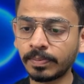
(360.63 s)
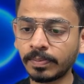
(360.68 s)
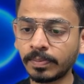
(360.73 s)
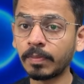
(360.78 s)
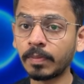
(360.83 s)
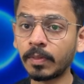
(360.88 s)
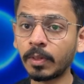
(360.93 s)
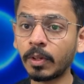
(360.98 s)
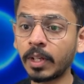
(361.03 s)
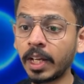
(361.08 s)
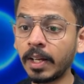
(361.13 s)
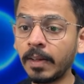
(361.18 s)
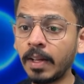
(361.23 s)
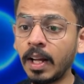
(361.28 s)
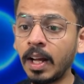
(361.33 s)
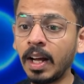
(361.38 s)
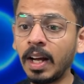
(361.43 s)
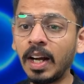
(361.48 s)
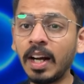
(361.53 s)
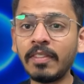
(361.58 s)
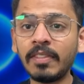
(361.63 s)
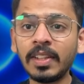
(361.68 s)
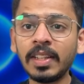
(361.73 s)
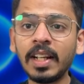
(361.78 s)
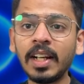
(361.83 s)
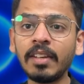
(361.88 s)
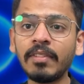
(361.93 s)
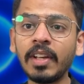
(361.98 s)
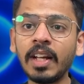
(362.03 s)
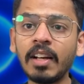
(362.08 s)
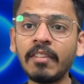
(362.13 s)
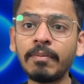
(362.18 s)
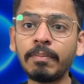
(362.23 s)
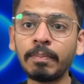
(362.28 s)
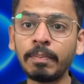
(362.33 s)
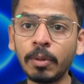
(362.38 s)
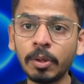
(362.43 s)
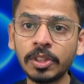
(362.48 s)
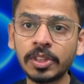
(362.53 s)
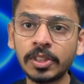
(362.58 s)
Okay, after that we have
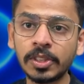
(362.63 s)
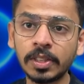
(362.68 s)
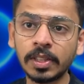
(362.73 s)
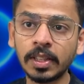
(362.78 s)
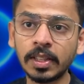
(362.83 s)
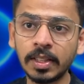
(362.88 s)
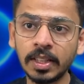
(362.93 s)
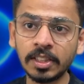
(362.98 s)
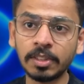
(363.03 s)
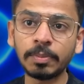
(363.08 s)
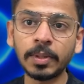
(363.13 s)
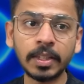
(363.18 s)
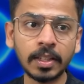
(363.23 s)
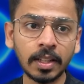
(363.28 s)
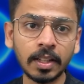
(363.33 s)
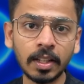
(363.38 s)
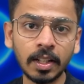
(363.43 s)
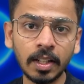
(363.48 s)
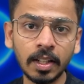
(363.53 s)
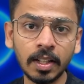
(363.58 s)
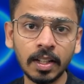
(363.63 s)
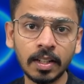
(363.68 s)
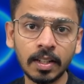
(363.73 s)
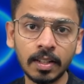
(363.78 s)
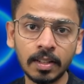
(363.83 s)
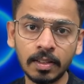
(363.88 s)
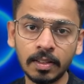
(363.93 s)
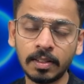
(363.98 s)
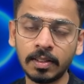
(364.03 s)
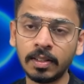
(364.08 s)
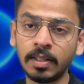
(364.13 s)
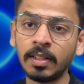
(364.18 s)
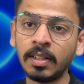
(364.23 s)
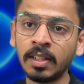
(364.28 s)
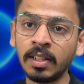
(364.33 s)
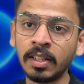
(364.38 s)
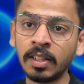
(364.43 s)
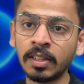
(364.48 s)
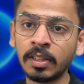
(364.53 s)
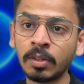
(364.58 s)
pushed this particular
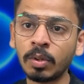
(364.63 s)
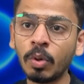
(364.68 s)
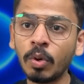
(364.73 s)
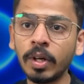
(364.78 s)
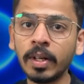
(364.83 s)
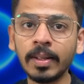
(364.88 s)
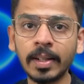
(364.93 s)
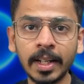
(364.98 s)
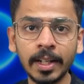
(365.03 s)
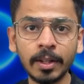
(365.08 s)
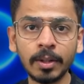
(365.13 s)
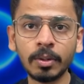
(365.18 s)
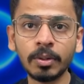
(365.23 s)
code into the